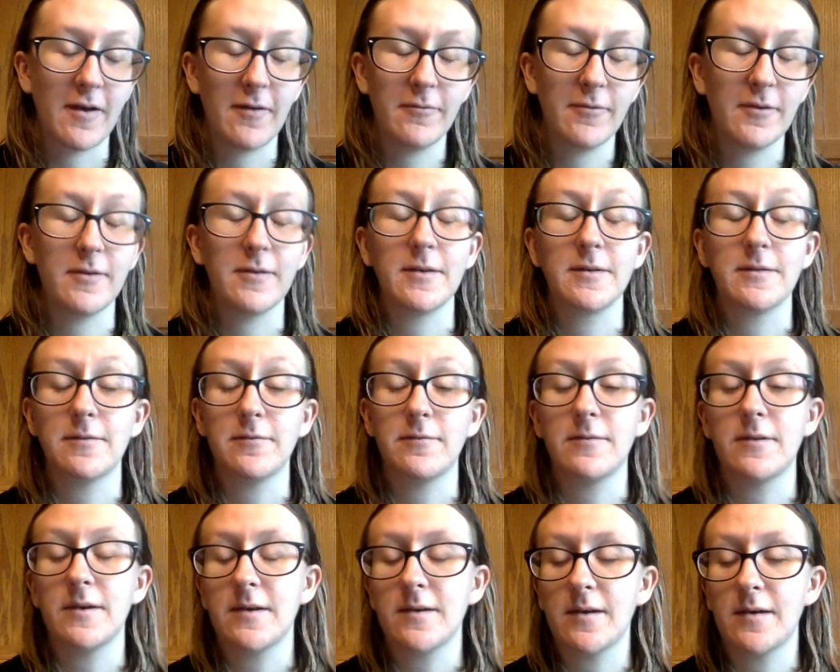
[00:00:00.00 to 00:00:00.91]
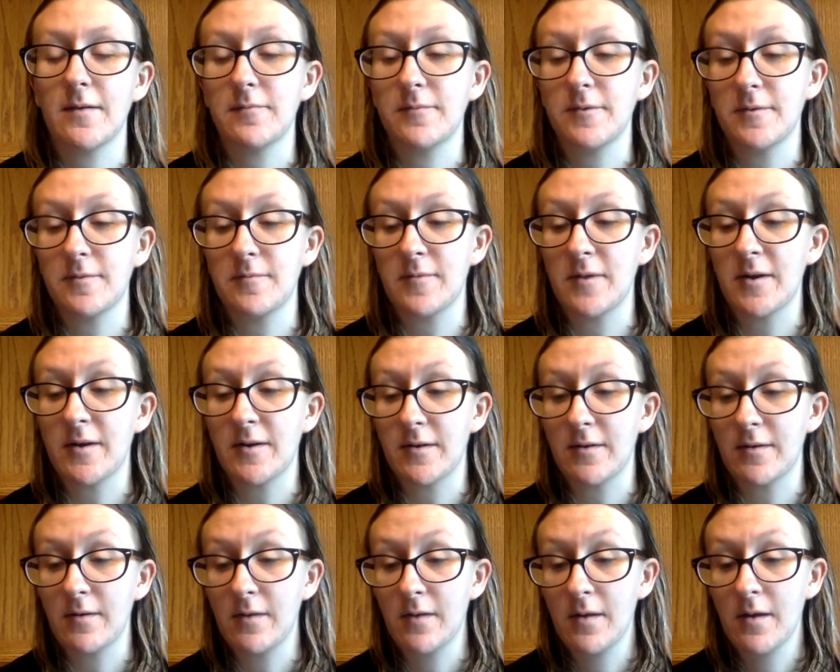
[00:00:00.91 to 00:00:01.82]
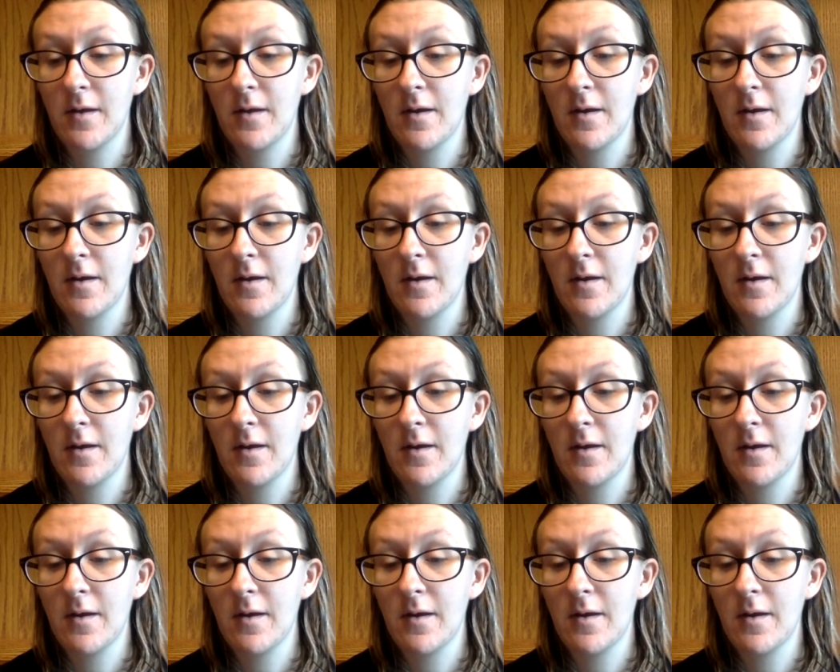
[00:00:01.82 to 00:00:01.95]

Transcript: I really don't like Captain America.